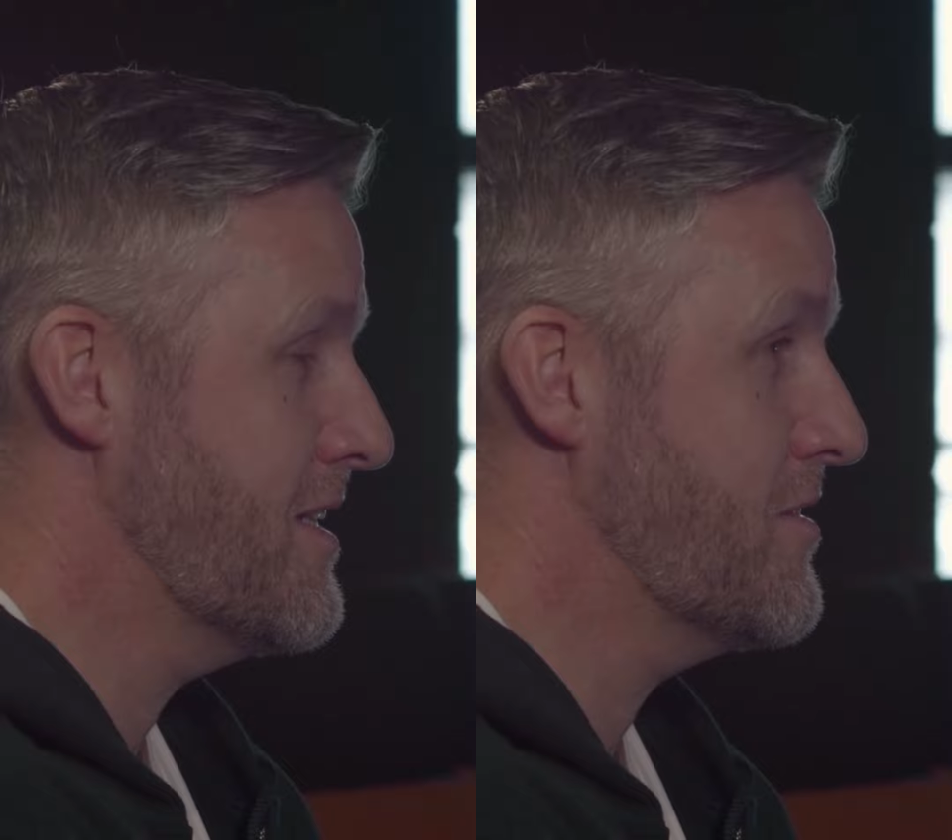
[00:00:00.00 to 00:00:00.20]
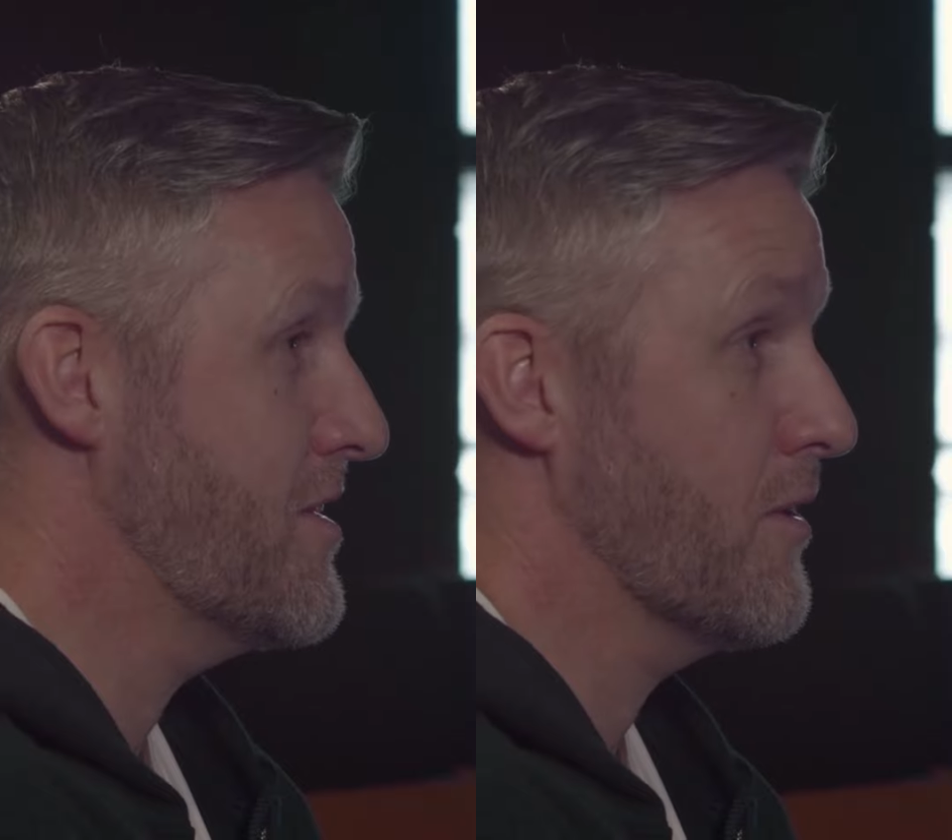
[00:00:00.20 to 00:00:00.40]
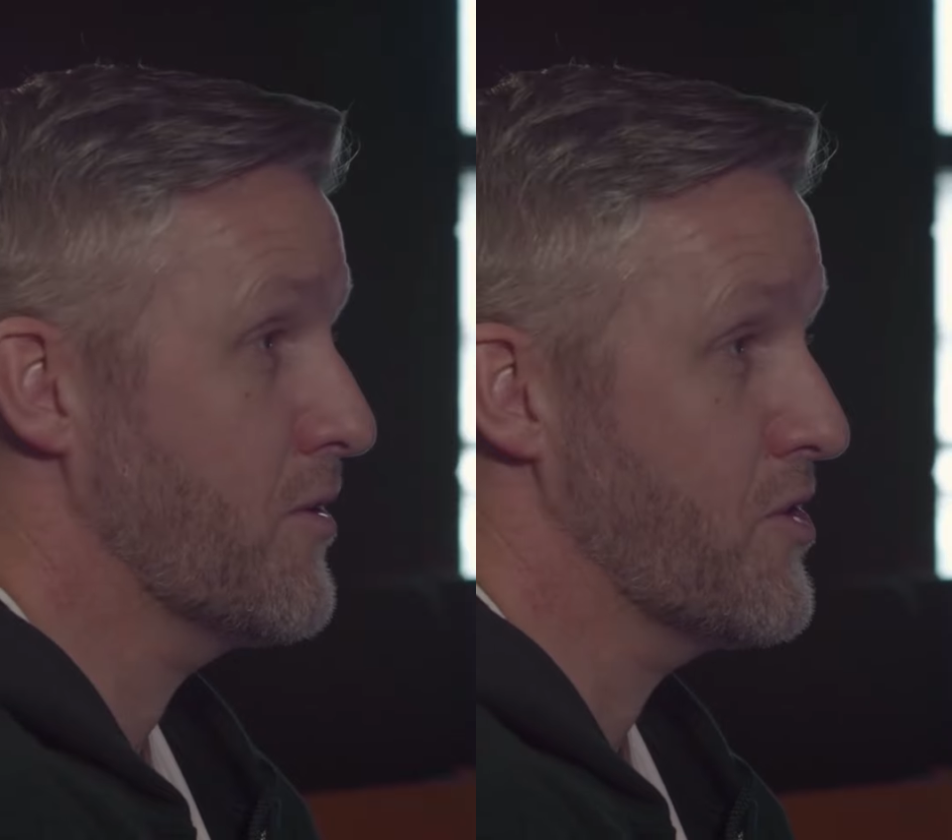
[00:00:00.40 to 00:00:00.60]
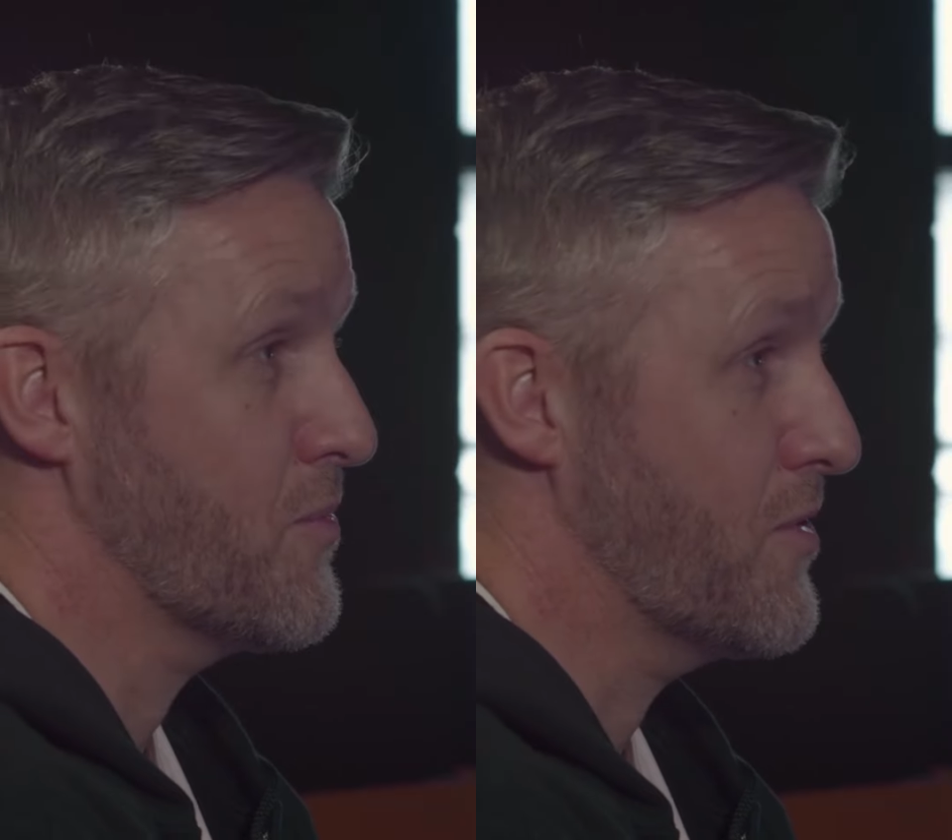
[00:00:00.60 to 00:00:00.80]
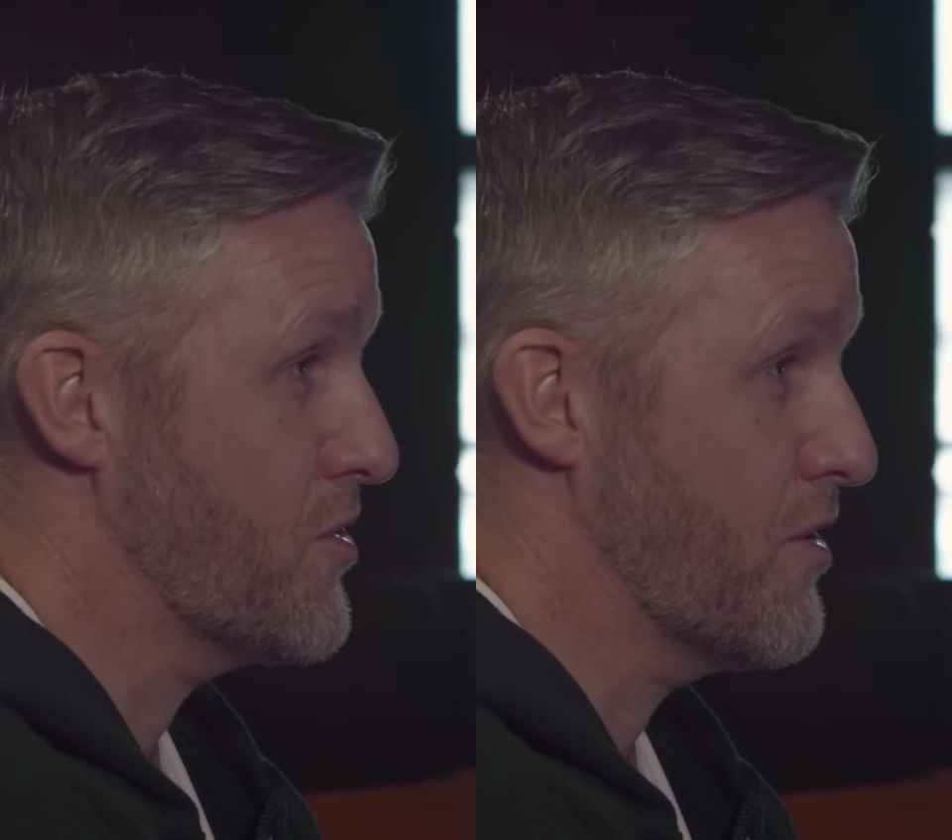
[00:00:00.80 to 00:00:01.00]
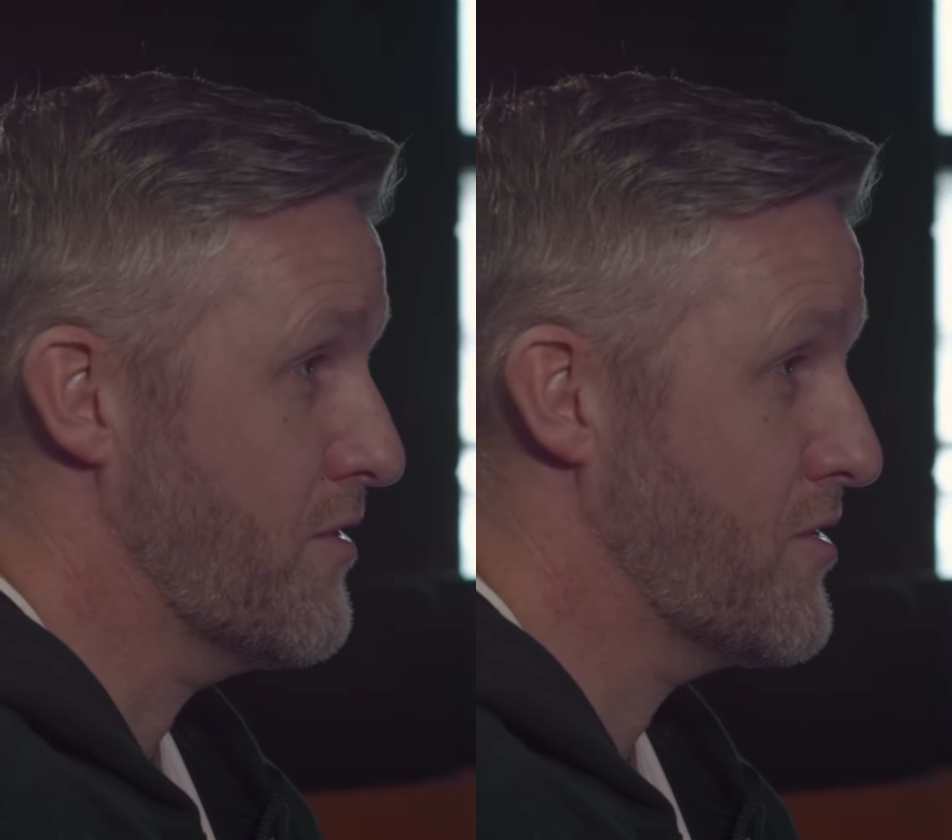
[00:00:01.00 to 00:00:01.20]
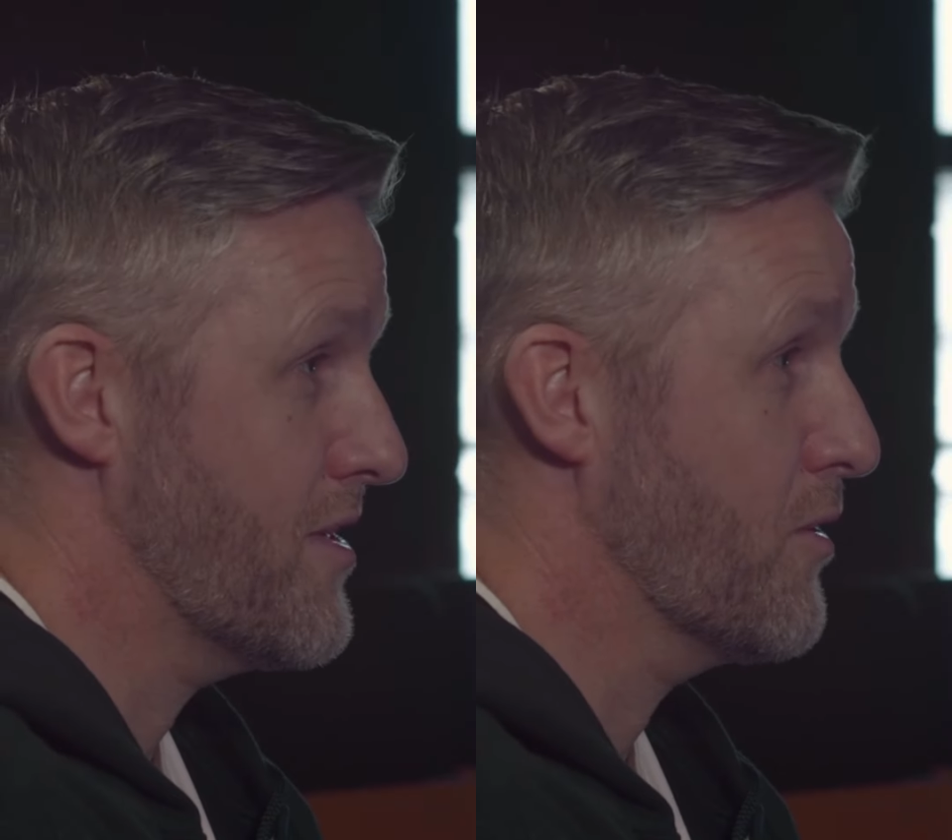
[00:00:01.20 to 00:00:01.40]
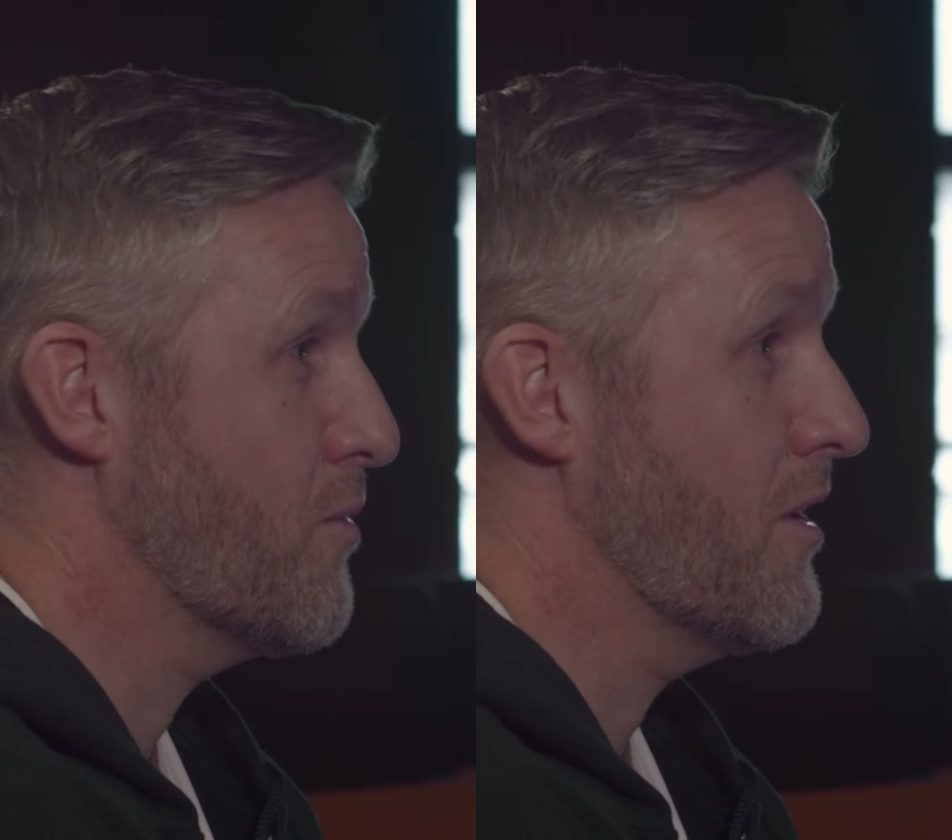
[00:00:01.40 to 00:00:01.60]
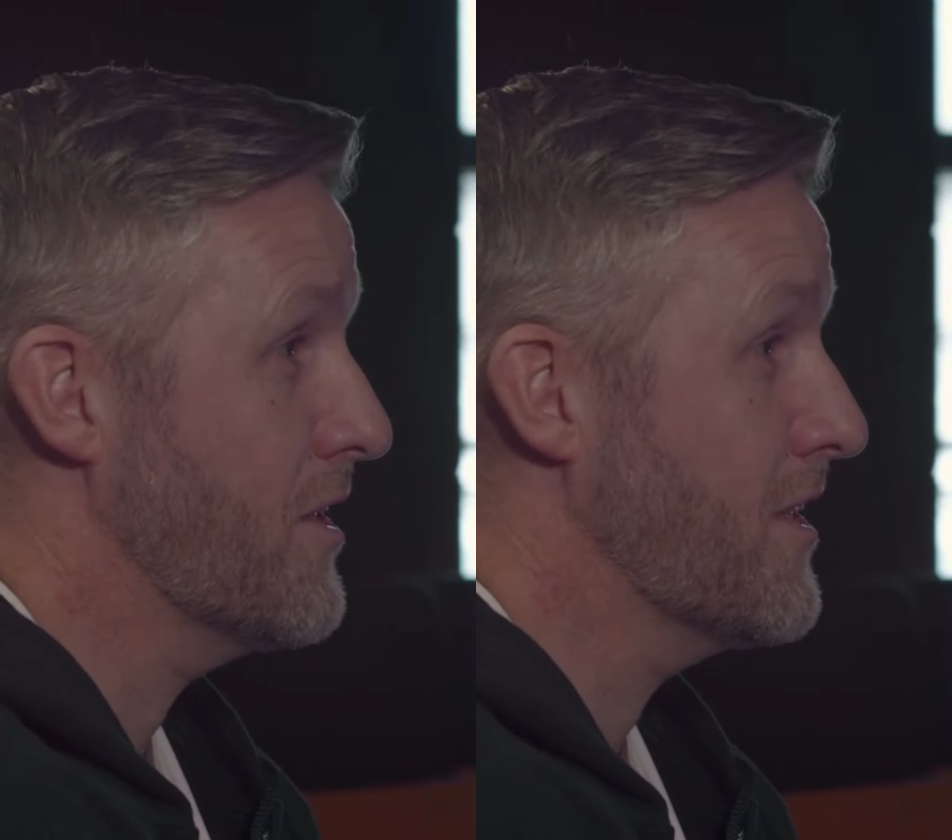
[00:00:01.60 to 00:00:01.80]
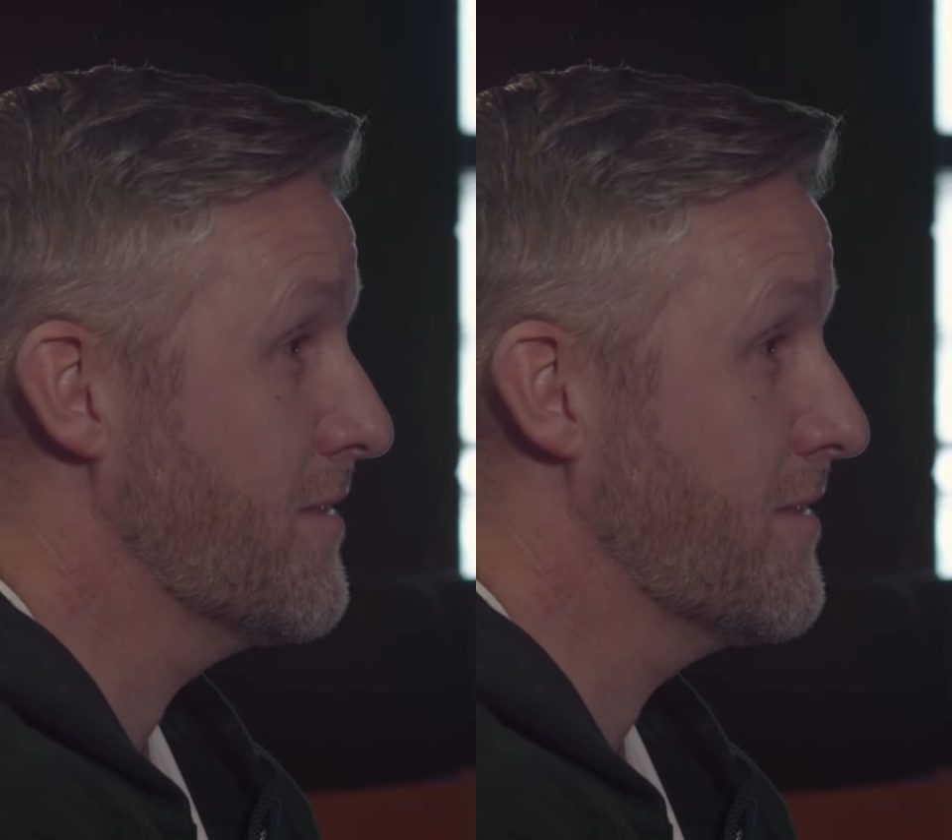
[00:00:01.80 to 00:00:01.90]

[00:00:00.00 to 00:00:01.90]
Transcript: is in our customer service and our quality.